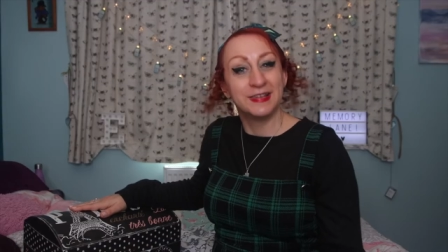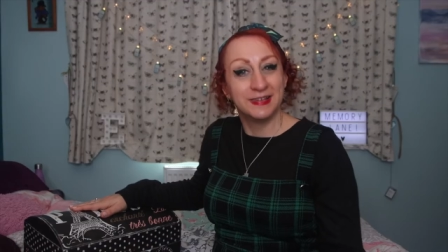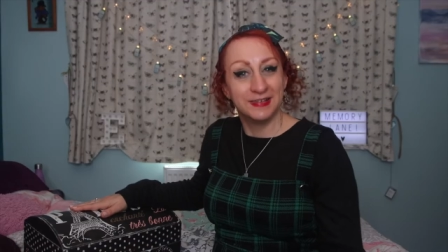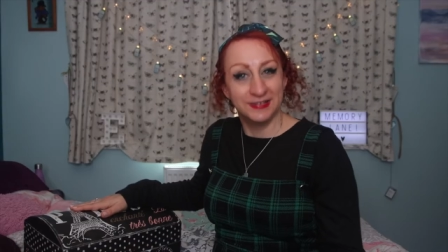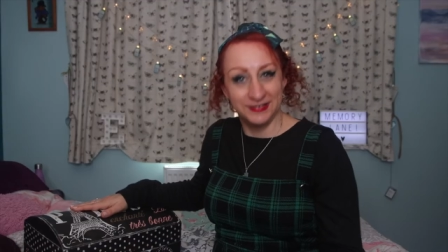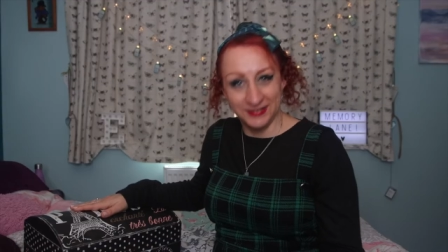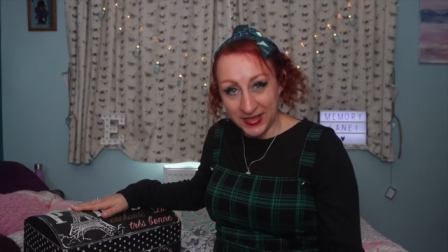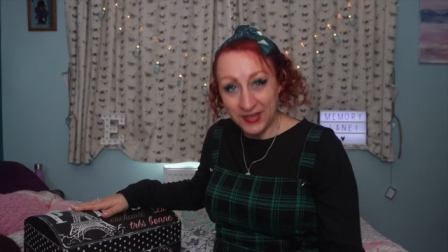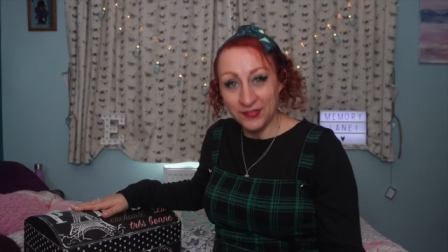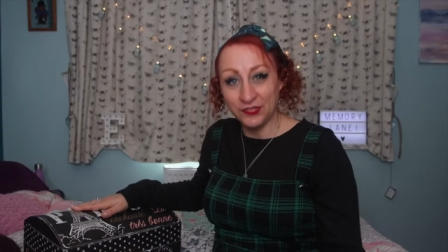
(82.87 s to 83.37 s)

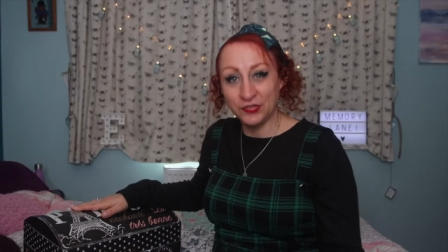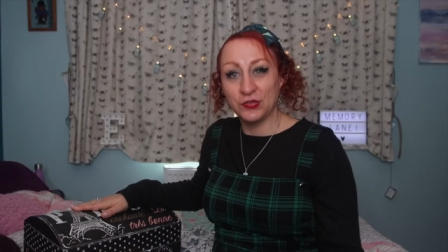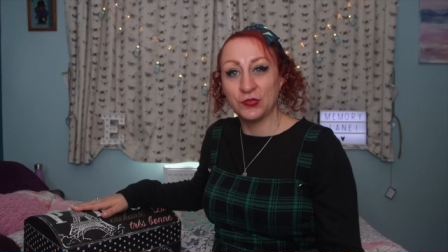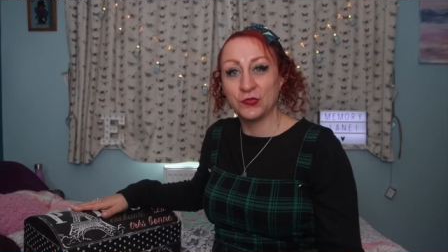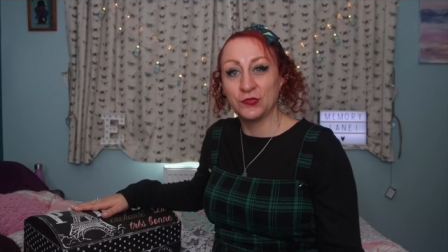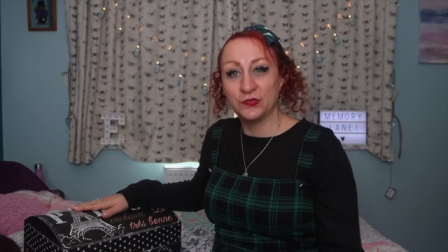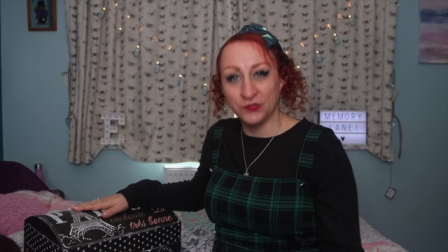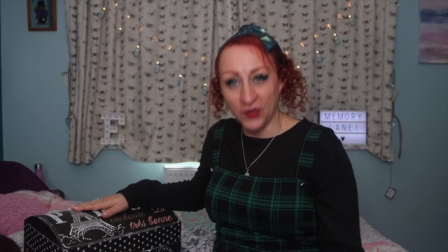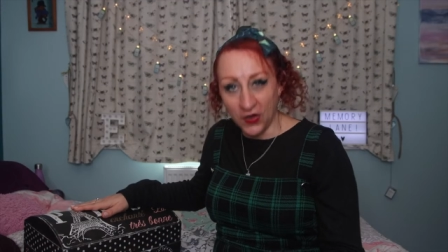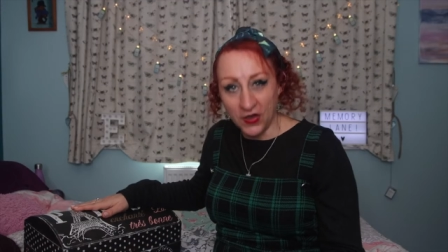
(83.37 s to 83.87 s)
Let's
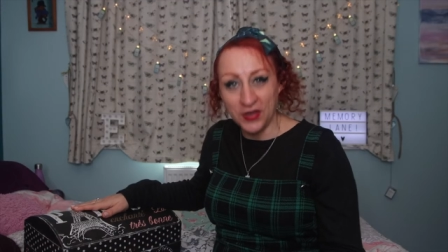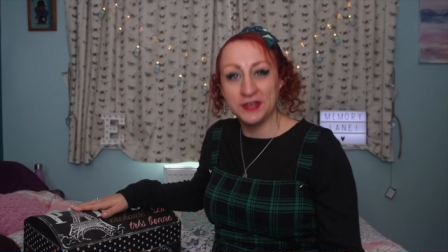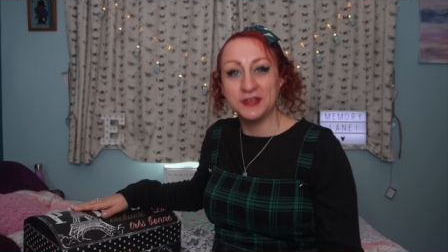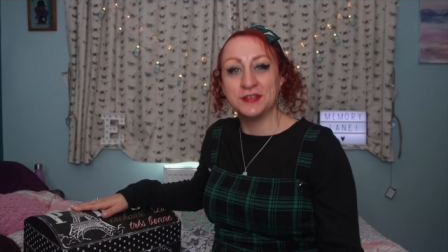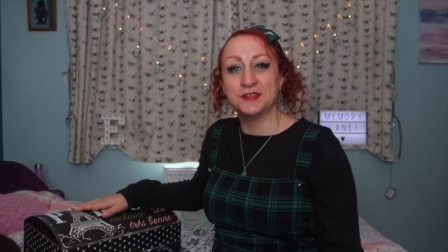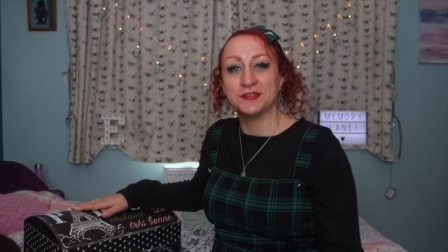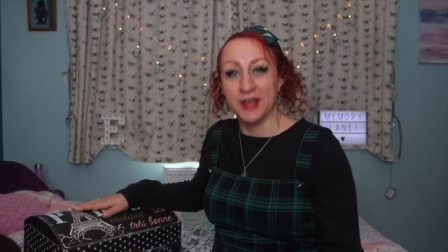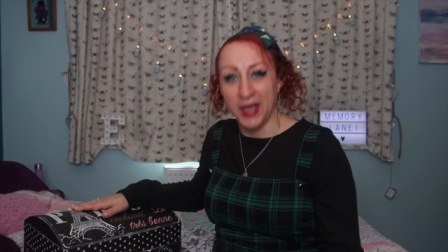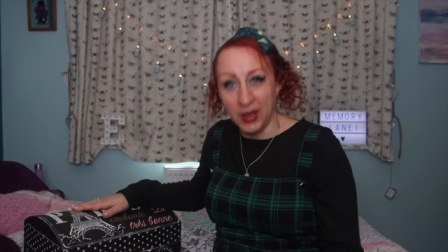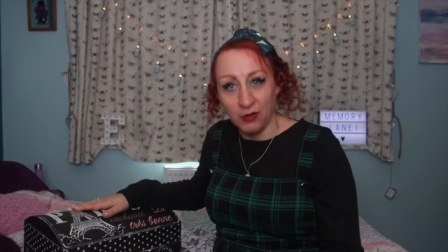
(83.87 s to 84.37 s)

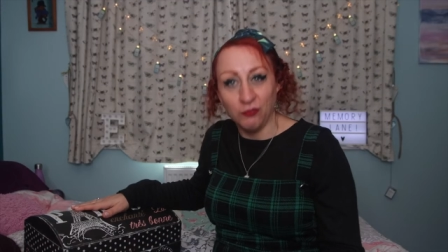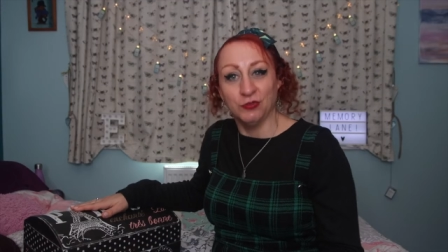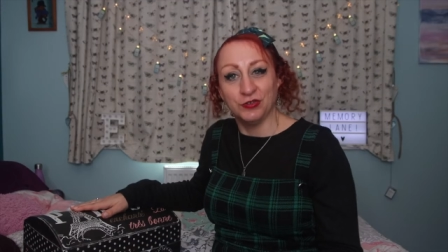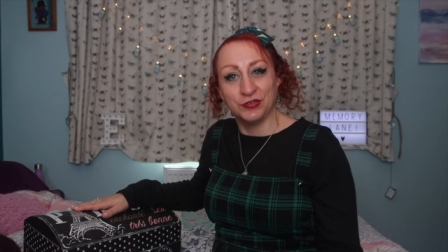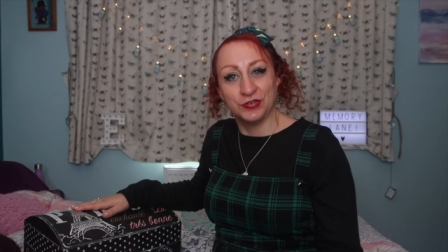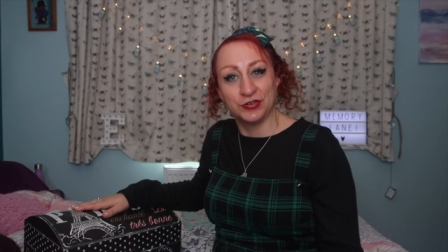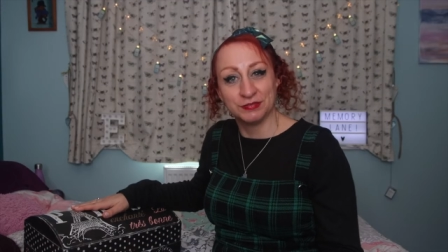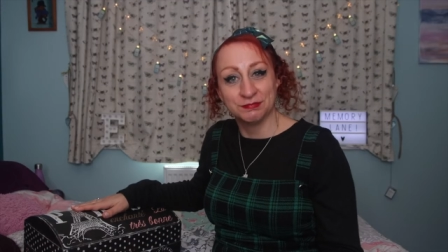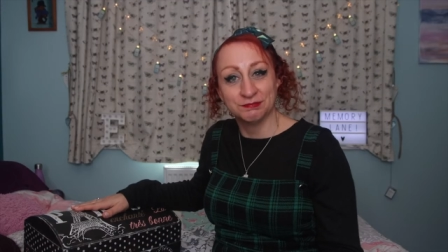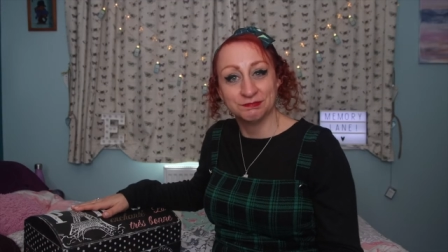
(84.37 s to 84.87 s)
find
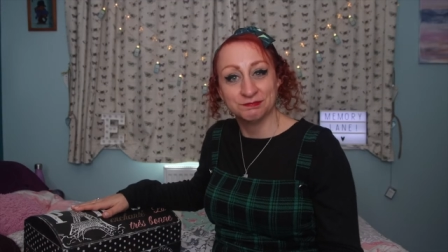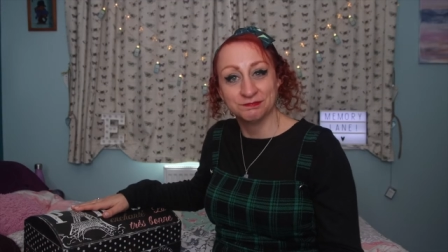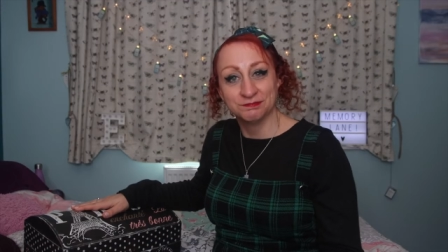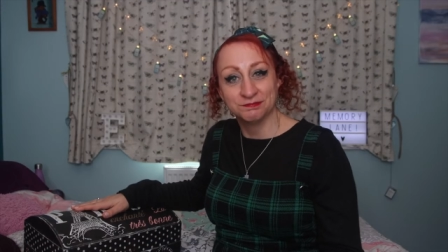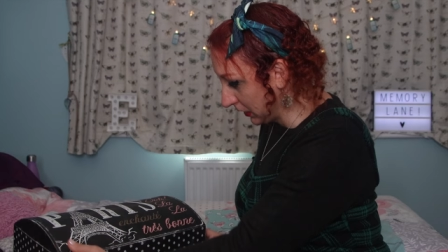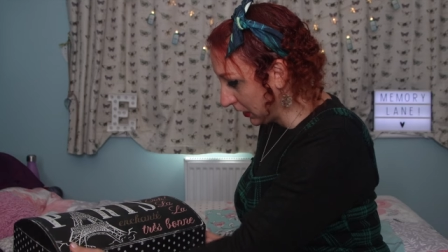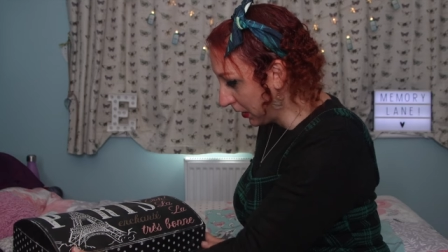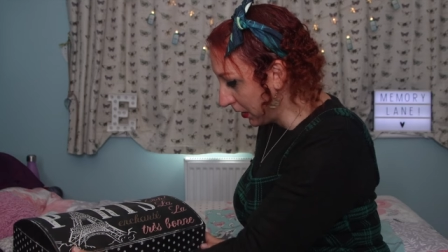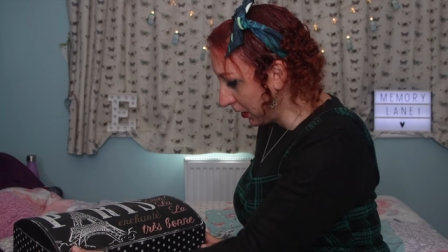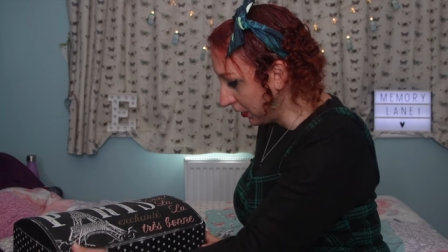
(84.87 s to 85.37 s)
out.
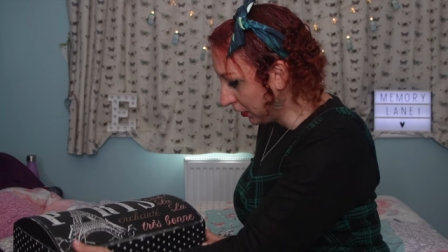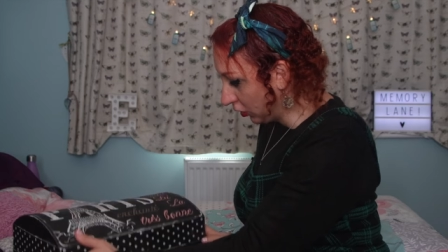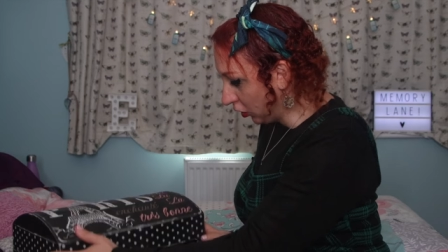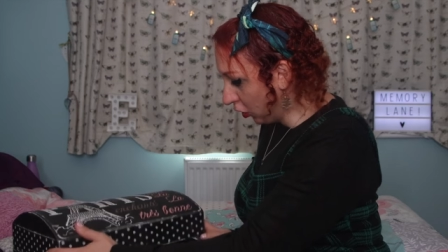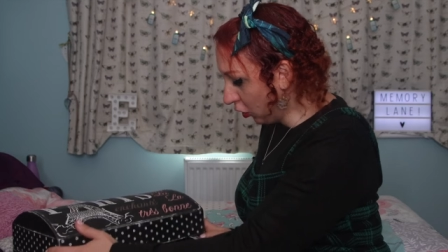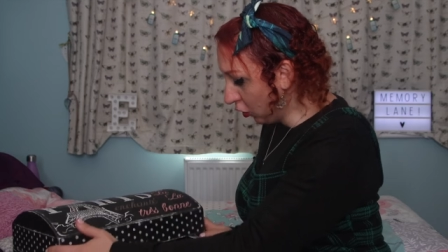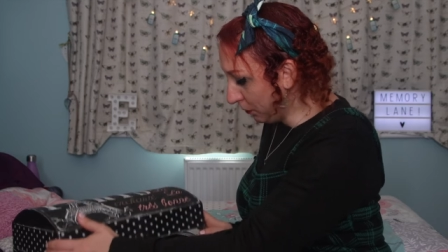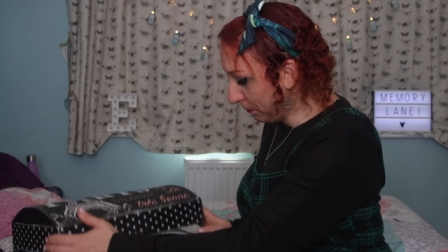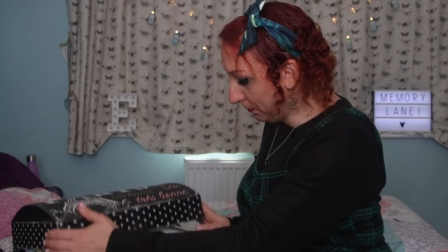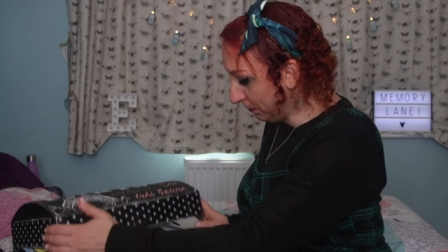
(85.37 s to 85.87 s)

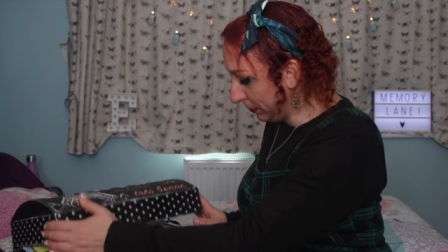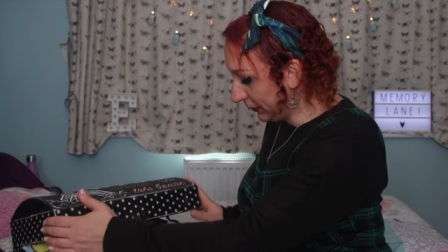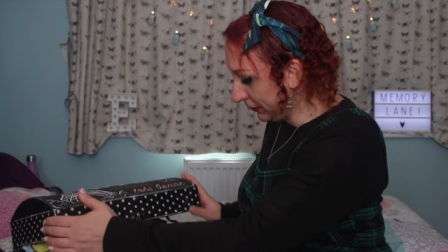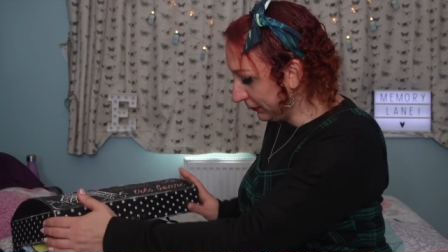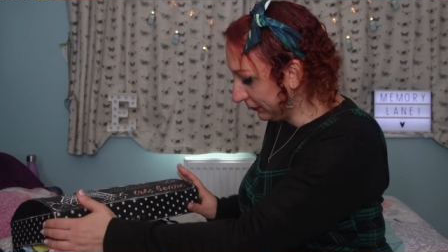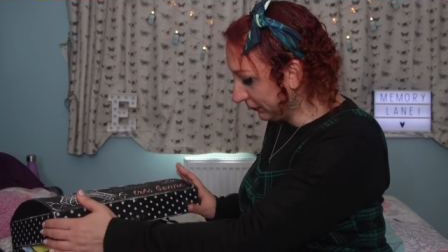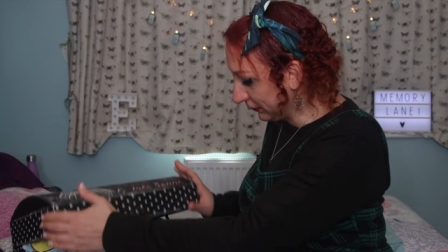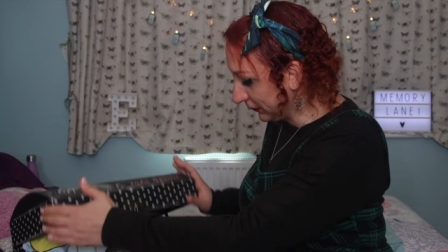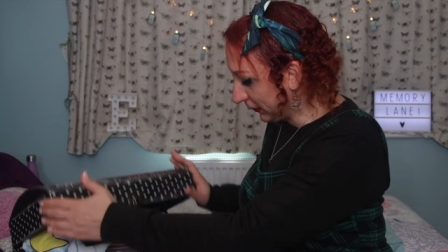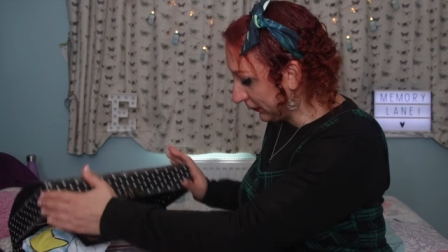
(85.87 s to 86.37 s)
Open
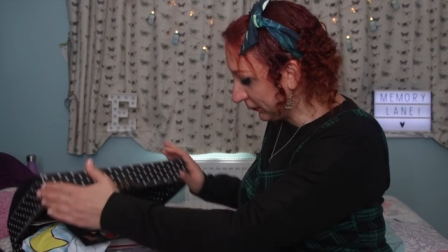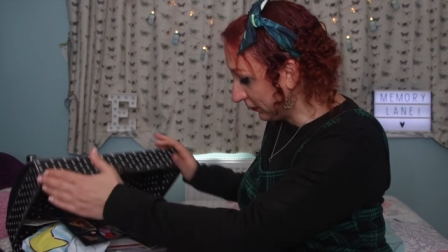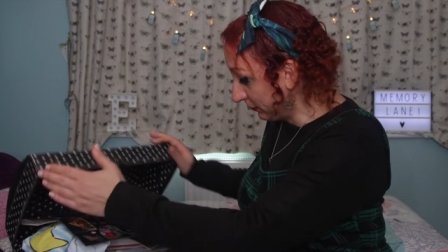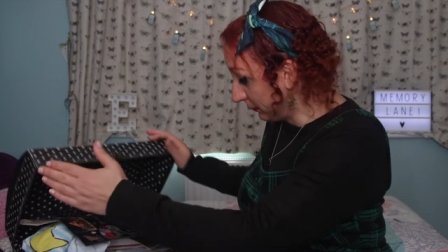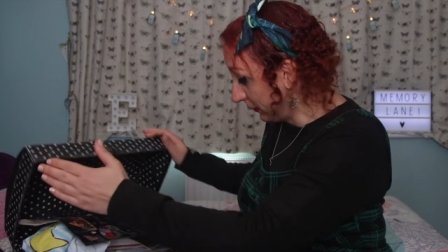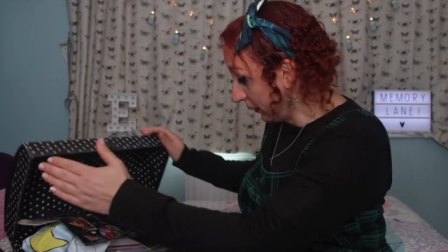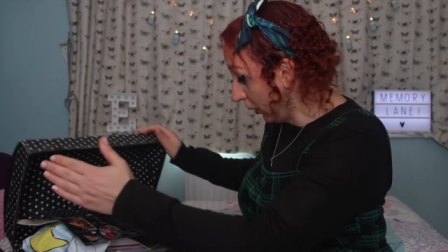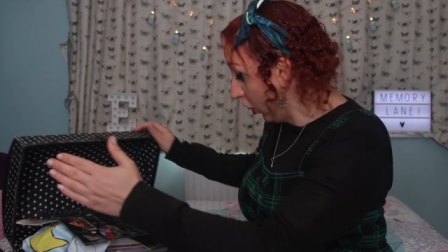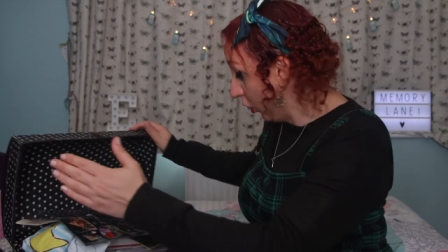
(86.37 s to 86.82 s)
sesame.